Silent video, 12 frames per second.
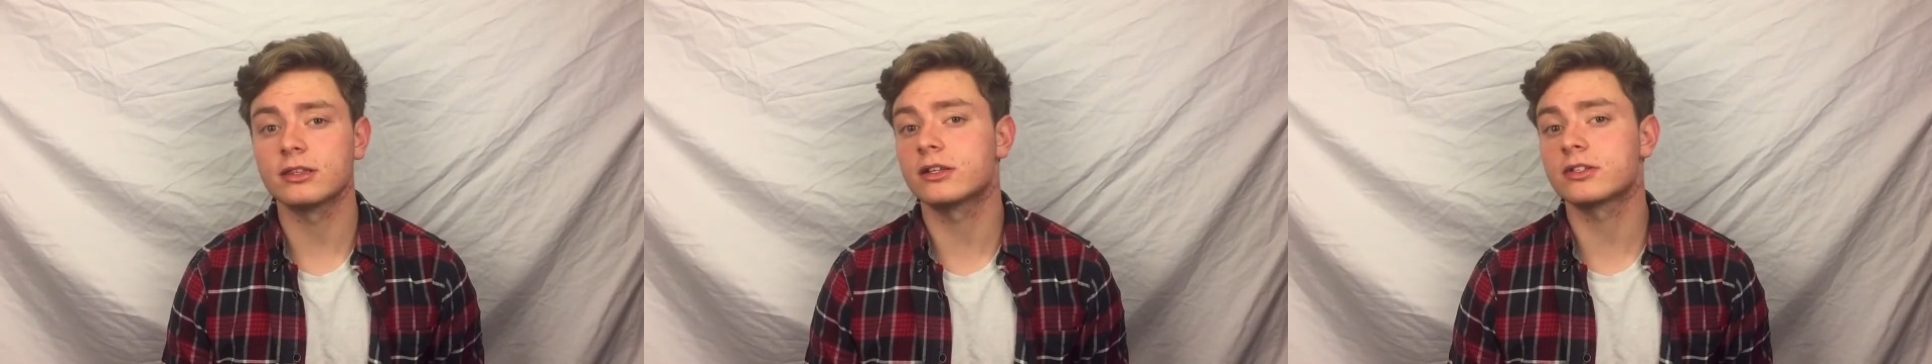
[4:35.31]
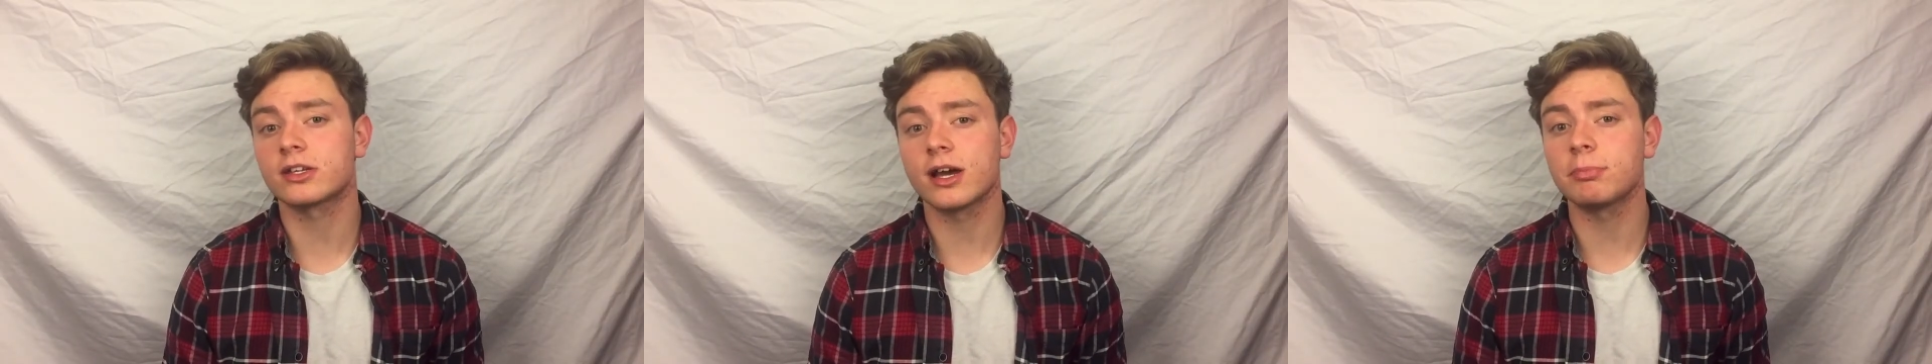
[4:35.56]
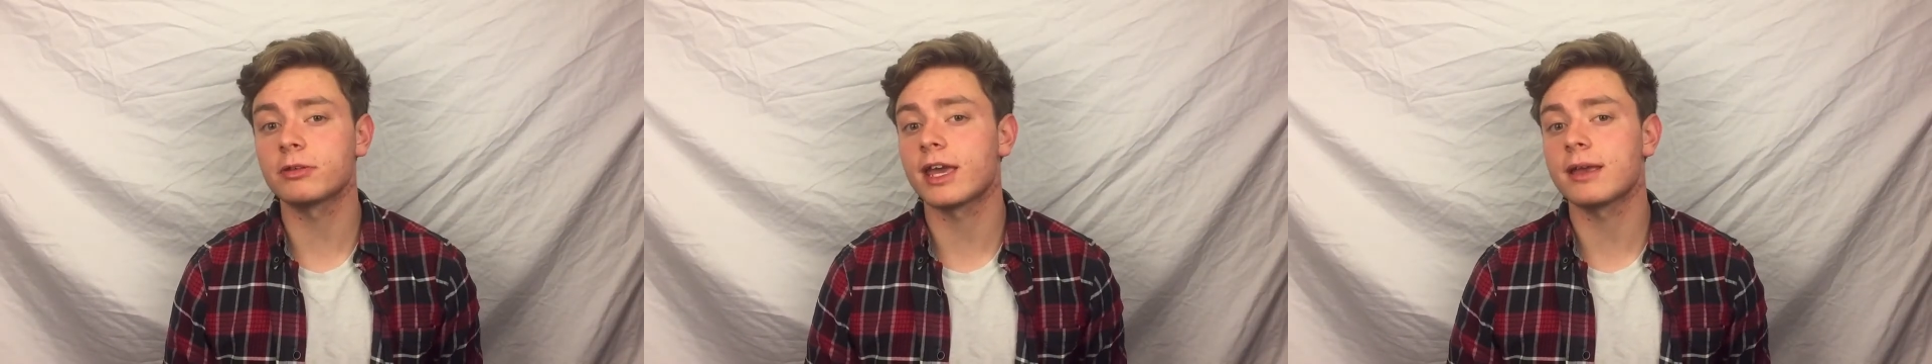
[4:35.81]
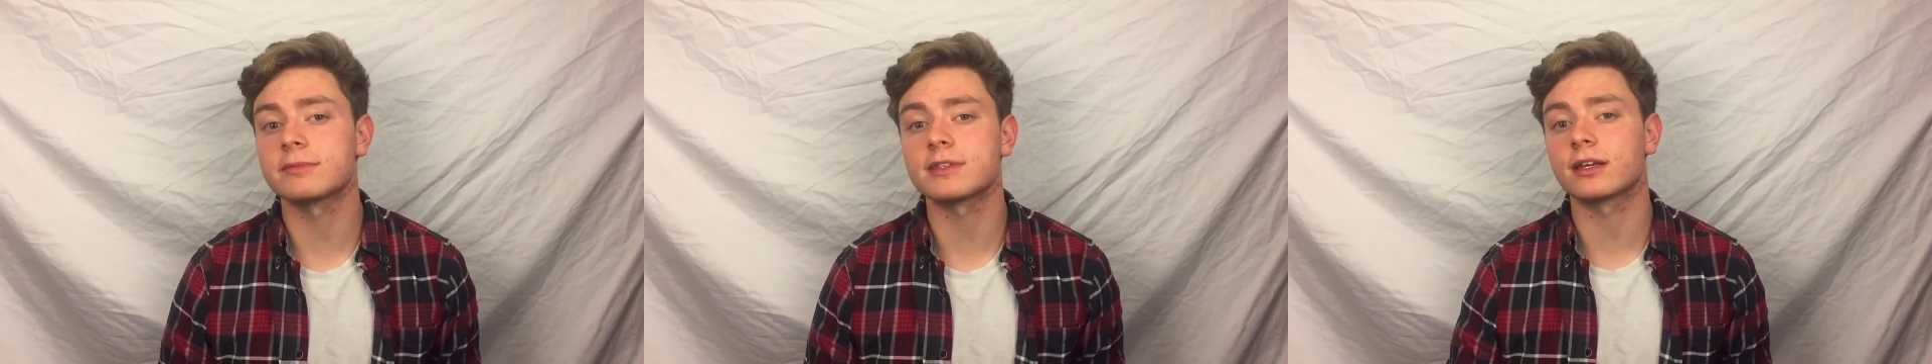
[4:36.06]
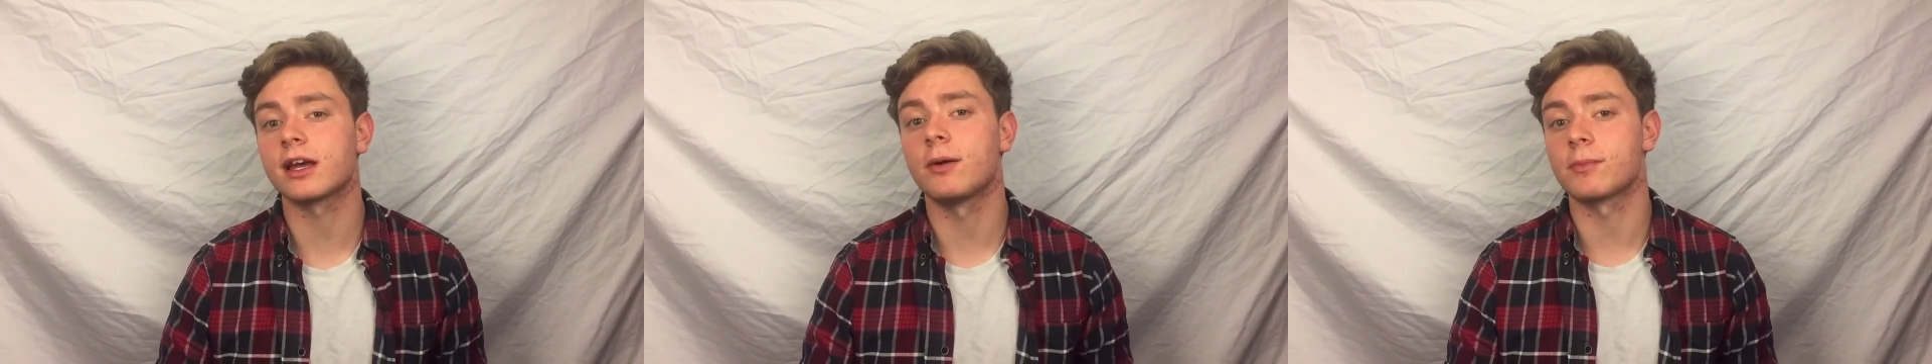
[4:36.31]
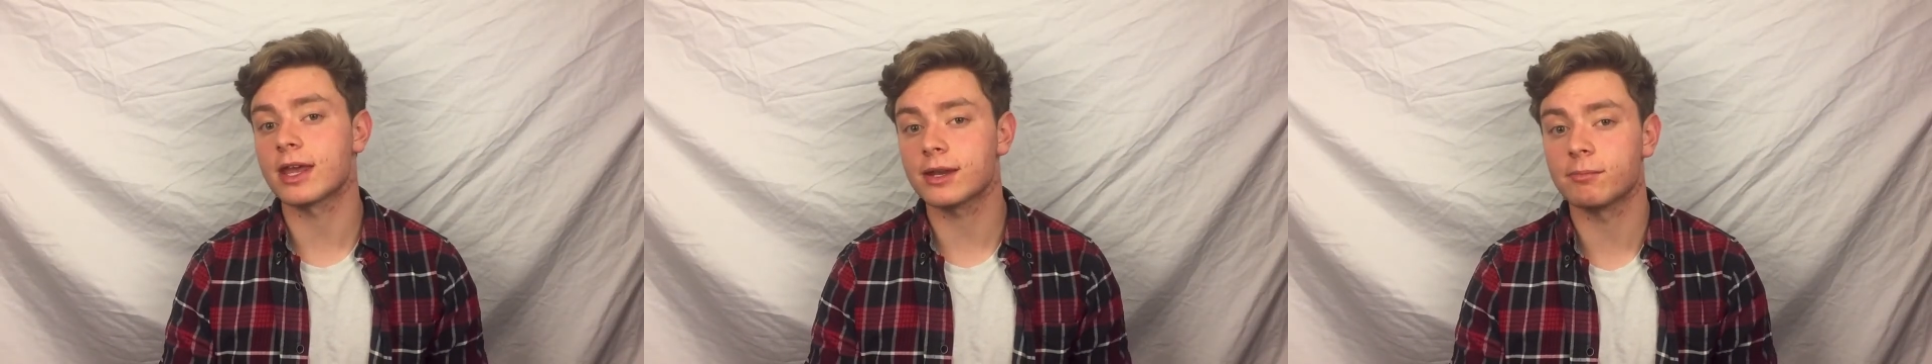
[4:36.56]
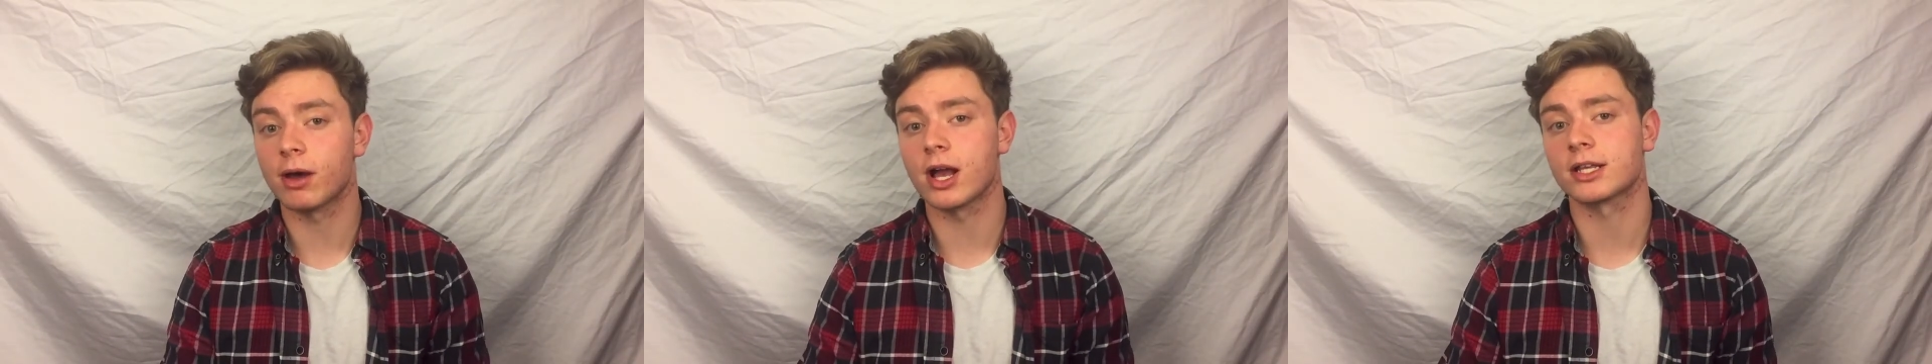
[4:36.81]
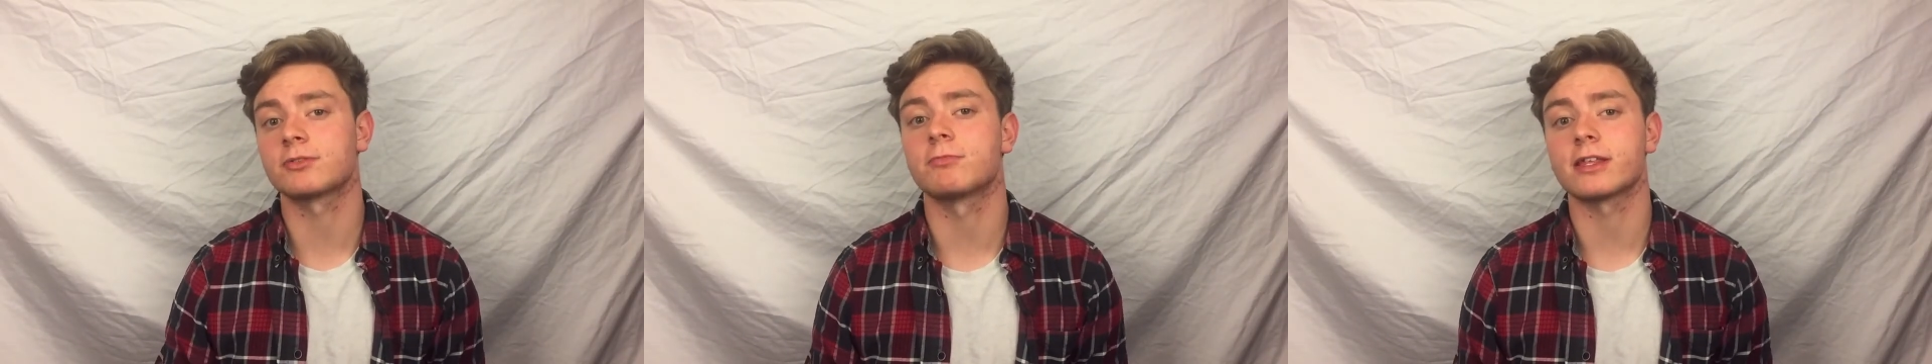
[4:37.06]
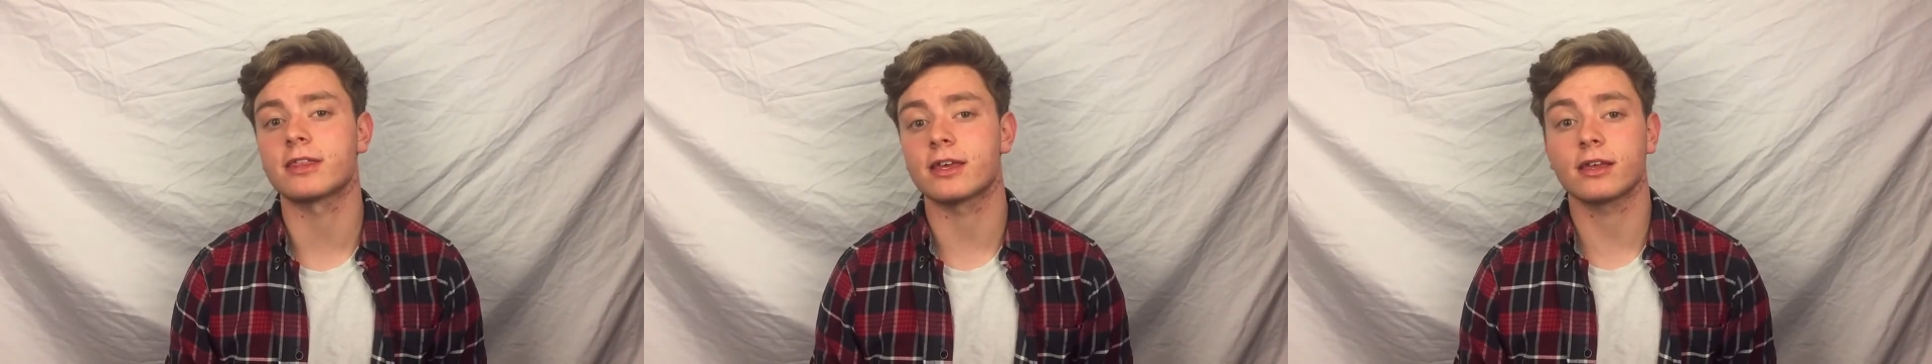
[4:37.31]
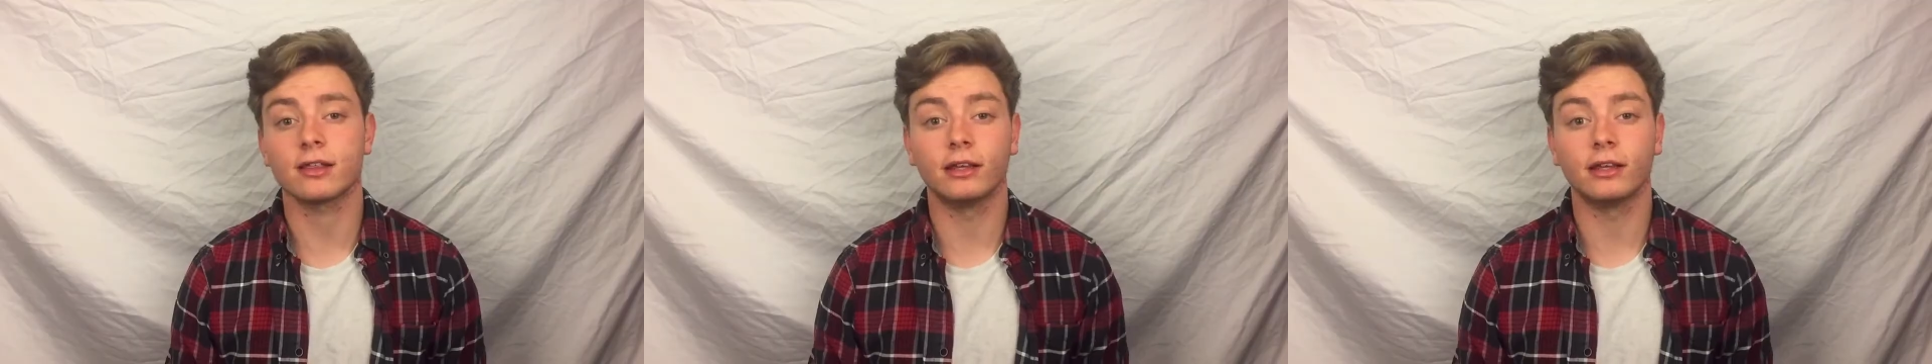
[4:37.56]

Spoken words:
there's a couple games that come in box with it,